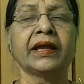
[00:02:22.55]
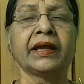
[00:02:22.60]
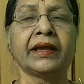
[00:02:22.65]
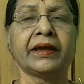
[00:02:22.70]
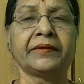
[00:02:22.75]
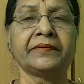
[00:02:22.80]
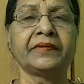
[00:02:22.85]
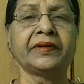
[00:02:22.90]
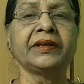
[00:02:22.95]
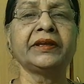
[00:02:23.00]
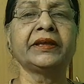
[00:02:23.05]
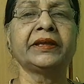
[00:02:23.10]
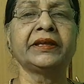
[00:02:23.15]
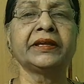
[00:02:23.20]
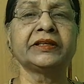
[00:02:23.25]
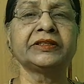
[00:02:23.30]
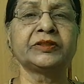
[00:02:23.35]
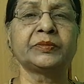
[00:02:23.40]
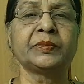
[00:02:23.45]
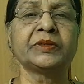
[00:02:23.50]
having
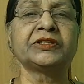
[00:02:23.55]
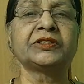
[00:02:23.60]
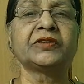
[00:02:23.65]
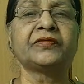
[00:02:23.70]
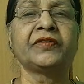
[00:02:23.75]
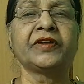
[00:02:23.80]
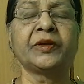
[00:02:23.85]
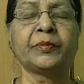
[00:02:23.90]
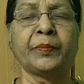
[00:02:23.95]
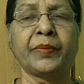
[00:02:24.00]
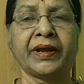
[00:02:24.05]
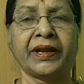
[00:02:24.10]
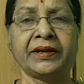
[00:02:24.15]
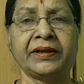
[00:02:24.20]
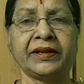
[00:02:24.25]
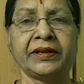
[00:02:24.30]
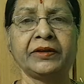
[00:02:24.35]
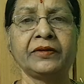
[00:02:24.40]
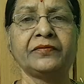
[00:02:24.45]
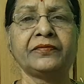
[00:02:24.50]
a specific
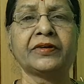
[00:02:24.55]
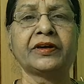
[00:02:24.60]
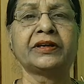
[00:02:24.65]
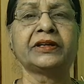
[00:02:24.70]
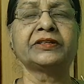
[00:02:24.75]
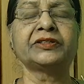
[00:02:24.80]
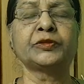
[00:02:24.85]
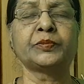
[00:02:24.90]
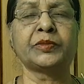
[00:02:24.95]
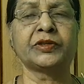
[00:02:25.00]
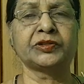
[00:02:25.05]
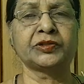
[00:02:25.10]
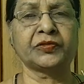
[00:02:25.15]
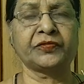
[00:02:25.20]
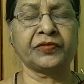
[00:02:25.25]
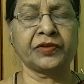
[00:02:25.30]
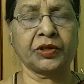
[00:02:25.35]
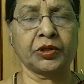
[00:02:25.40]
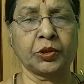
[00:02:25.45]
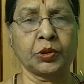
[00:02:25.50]
pattern for a
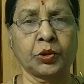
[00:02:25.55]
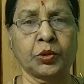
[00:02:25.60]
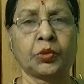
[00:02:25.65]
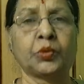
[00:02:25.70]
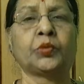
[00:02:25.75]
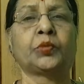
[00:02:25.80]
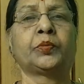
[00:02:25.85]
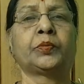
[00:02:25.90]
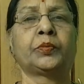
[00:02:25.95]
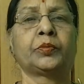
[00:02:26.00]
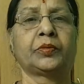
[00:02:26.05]
specific group.